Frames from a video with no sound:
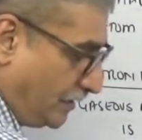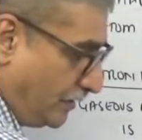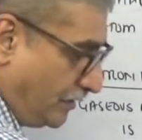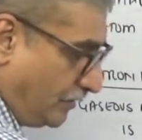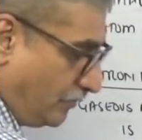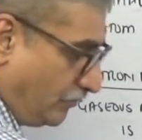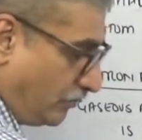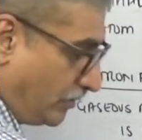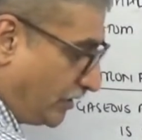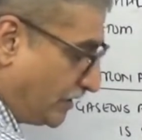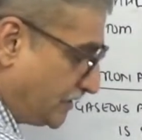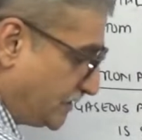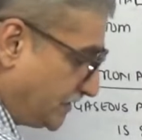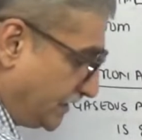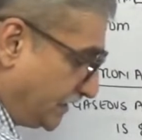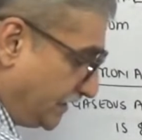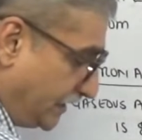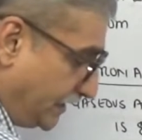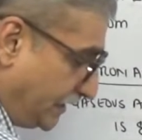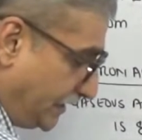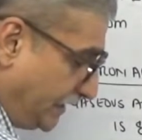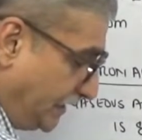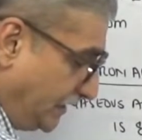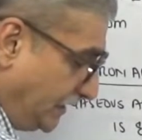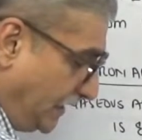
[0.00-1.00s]
What is it? That
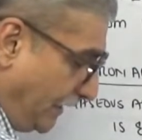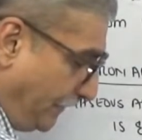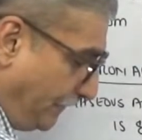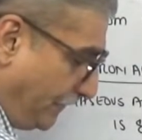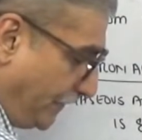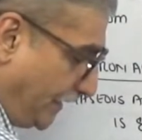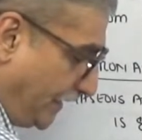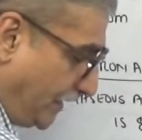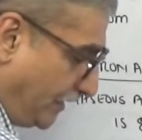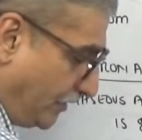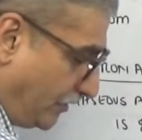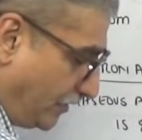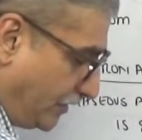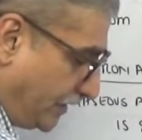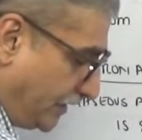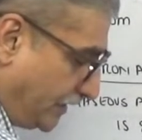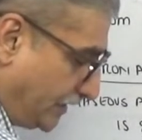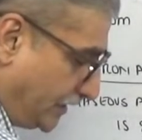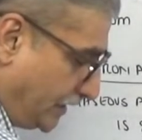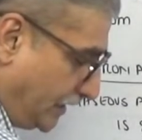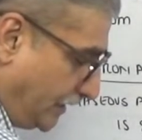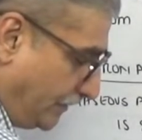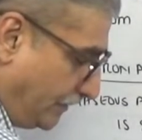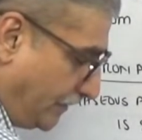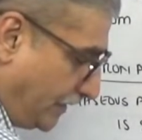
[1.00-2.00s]
in the periodic
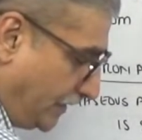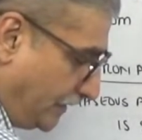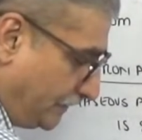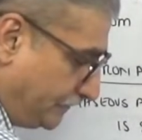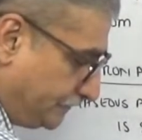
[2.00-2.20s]
table,